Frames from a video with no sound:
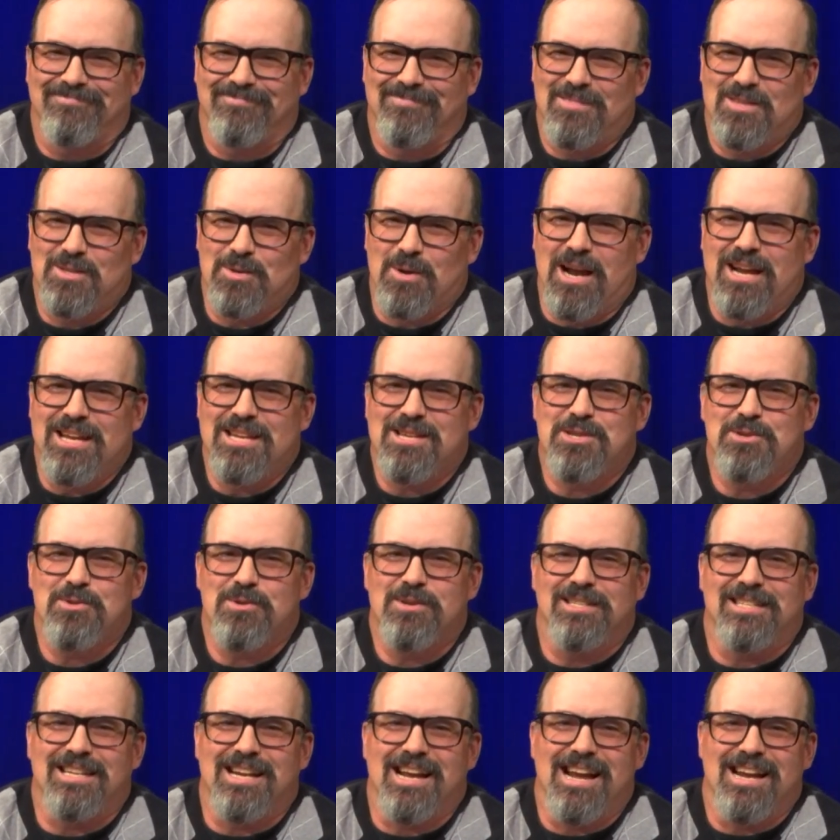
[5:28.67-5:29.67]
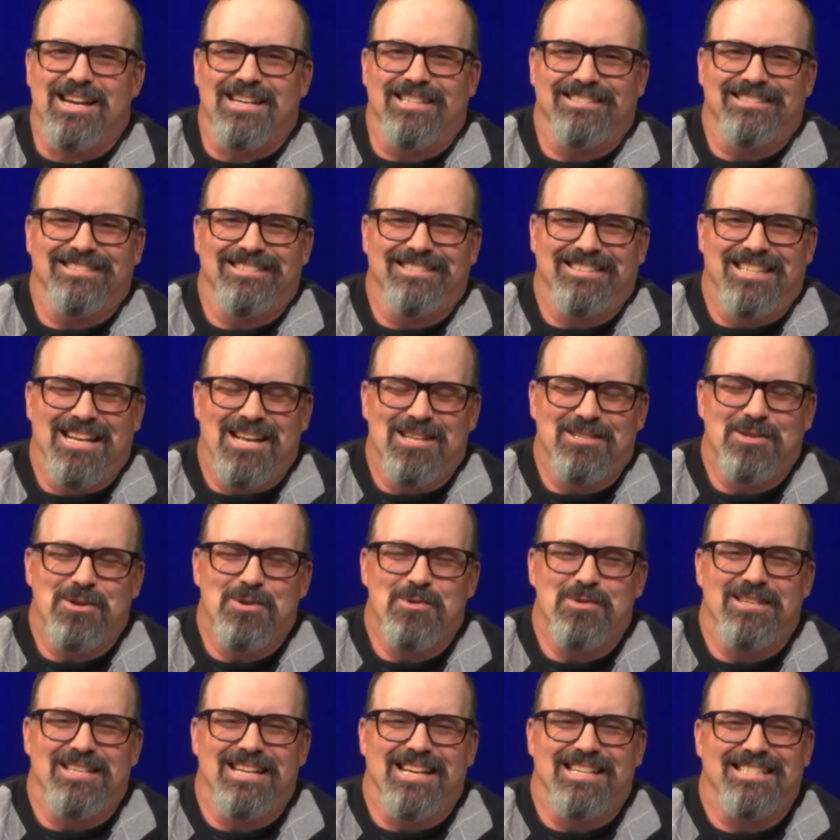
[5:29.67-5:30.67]
So how you doing tonight? How's it
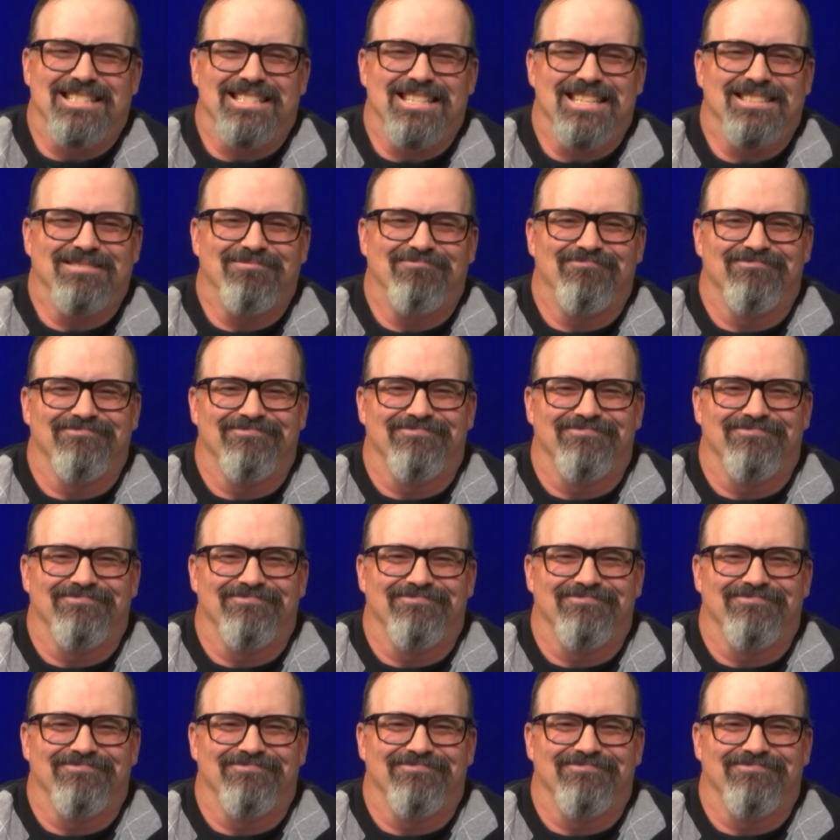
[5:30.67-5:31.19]
going, Dustin?